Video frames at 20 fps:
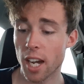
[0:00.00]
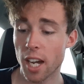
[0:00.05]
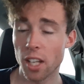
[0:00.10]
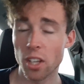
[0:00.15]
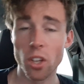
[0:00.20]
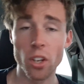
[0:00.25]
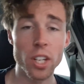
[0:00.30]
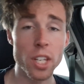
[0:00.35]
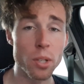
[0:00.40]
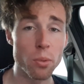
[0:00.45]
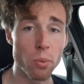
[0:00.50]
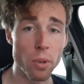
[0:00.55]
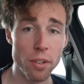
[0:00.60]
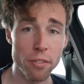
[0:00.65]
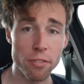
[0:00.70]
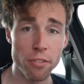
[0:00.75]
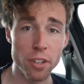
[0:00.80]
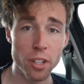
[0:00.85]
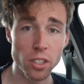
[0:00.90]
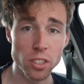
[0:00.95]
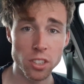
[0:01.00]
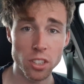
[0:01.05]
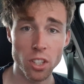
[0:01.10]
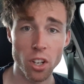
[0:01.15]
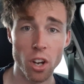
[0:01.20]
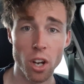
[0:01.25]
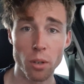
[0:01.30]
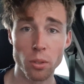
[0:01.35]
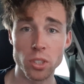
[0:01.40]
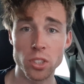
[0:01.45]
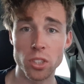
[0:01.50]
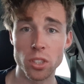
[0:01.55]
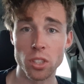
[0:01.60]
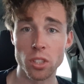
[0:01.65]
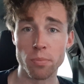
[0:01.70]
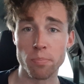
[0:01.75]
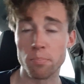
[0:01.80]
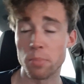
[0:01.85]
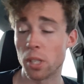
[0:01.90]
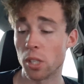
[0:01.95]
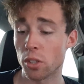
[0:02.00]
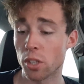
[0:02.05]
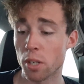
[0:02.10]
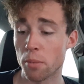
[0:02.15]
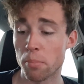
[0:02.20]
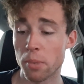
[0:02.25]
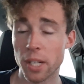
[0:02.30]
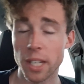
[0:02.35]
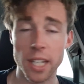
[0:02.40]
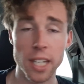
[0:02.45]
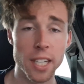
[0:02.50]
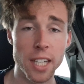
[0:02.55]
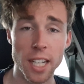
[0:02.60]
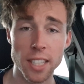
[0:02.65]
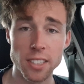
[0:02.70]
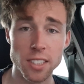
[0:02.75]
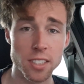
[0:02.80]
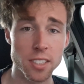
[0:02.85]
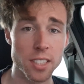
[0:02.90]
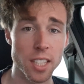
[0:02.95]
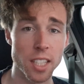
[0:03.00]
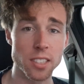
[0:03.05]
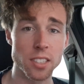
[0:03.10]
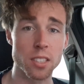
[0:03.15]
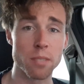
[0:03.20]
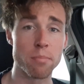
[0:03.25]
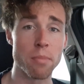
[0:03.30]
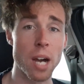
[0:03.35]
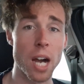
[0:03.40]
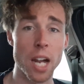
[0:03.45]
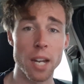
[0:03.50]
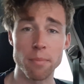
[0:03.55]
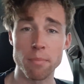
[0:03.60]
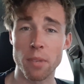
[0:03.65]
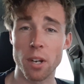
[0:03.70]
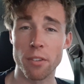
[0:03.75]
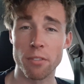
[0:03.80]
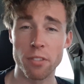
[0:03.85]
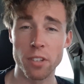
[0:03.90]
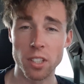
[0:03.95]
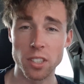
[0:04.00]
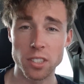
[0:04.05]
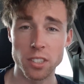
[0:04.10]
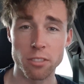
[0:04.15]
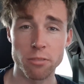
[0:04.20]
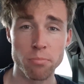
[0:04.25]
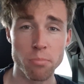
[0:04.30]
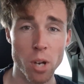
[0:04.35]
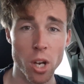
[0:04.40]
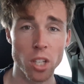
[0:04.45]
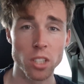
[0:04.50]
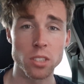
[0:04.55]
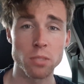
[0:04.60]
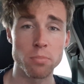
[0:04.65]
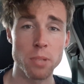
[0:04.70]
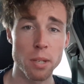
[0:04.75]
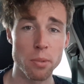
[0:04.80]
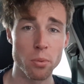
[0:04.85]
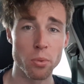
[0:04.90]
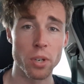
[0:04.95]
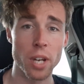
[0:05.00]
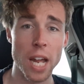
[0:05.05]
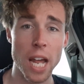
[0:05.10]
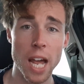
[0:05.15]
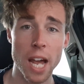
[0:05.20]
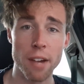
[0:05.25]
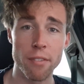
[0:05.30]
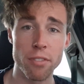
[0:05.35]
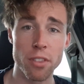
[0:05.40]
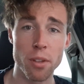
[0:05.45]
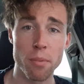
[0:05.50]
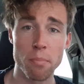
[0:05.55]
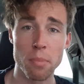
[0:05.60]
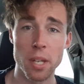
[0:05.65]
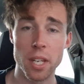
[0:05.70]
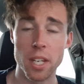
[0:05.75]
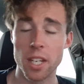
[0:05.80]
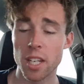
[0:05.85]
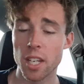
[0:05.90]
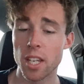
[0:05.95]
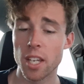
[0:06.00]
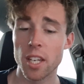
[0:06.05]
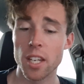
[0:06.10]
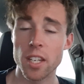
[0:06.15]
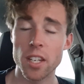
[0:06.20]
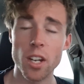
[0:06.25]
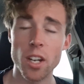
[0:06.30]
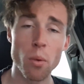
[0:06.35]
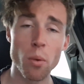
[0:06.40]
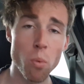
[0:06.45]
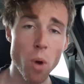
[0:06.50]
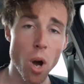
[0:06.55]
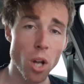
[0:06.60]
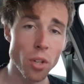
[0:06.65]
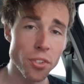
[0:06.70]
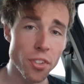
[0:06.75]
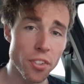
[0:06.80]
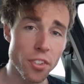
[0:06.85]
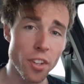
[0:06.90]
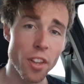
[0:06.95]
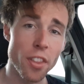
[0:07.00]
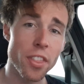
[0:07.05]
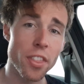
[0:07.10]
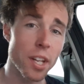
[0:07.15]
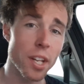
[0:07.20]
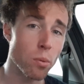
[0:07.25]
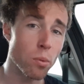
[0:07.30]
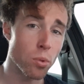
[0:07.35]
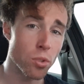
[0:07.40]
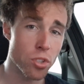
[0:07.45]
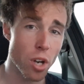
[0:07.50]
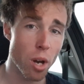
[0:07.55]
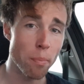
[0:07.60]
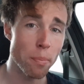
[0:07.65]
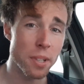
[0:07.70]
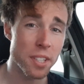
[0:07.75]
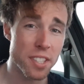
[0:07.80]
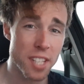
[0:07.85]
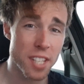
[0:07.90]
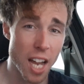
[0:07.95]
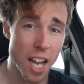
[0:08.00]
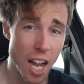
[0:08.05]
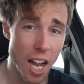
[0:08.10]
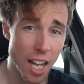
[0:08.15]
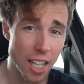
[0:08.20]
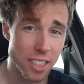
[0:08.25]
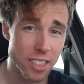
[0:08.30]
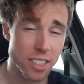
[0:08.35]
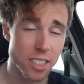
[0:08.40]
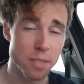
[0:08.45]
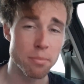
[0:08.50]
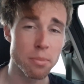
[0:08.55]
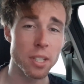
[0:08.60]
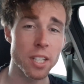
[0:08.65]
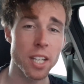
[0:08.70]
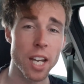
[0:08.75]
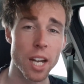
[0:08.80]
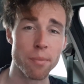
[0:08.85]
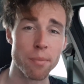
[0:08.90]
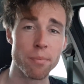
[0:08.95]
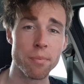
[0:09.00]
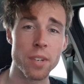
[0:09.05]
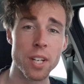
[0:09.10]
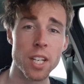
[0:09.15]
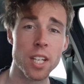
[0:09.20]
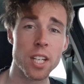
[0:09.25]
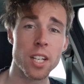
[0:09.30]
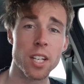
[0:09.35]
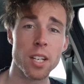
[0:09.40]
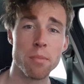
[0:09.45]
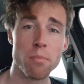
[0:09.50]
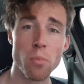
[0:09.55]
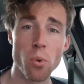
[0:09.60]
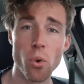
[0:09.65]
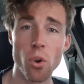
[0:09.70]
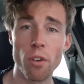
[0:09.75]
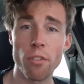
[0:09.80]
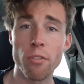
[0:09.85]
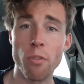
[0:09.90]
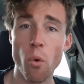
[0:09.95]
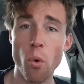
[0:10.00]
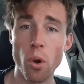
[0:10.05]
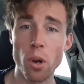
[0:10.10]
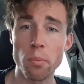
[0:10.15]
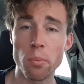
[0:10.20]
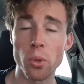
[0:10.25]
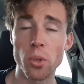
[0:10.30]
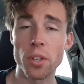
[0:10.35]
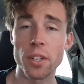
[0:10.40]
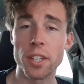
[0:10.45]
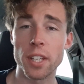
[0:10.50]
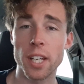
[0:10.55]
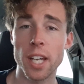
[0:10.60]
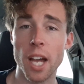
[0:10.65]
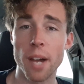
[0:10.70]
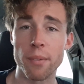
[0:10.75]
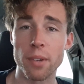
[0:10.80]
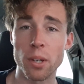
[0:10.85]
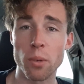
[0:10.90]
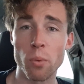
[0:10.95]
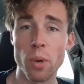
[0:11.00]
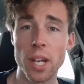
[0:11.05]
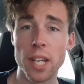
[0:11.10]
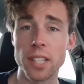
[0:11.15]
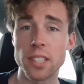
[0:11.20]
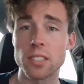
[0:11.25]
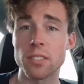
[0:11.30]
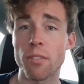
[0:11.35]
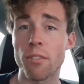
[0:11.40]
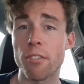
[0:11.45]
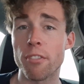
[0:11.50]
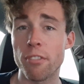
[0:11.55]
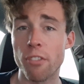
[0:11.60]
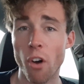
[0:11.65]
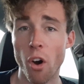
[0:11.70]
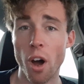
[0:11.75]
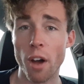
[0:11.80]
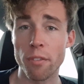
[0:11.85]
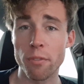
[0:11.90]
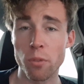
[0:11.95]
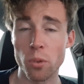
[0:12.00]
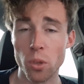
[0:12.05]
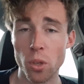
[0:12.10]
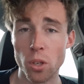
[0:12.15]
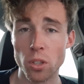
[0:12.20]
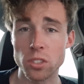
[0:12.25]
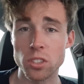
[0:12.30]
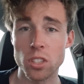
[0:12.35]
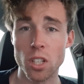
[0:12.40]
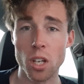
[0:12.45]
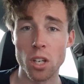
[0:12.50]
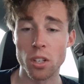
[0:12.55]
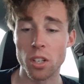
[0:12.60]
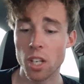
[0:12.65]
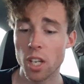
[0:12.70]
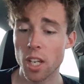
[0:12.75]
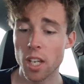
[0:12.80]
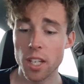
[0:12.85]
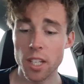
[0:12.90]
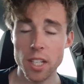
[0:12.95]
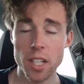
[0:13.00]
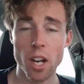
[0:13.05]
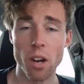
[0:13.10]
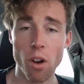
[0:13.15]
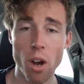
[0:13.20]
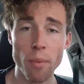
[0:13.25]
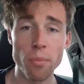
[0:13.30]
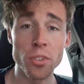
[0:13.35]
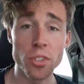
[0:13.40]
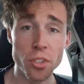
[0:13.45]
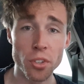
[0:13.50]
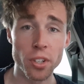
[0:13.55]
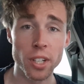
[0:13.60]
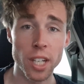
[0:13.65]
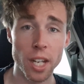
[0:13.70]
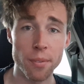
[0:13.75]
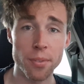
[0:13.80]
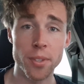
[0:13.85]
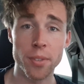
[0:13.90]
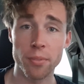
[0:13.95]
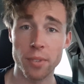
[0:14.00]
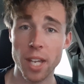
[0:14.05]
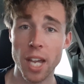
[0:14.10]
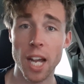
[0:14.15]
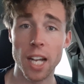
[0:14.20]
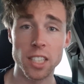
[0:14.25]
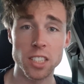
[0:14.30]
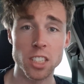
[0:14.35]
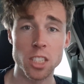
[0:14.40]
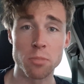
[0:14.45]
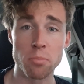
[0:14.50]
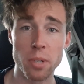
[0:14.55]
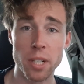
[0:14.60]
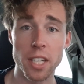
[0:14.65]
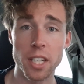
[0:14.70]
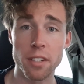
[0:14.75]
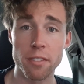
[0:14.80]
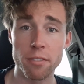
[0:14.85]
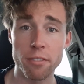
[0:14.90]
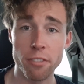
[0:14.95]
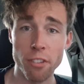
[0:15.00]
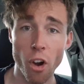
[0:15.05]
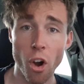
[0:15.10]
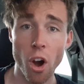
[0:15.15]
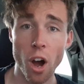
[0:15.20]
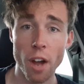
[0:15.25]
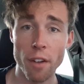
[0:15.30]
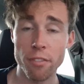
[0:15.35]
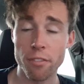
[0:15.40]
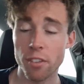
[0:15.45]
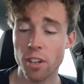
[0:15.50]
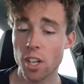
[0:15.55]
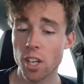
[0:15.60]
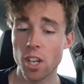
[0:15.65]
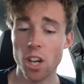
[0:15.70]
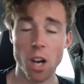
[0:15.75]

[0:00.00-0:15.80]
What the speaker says: Lockie Whitfield's a guy we should be looking to bring in, as is Dustin Martin, but I feel as if most people would have them. But, Walters, I think, will drop a touch and become more affordable in the coming weeks. Fife will also, I'm storing up some cash to bring in Fife.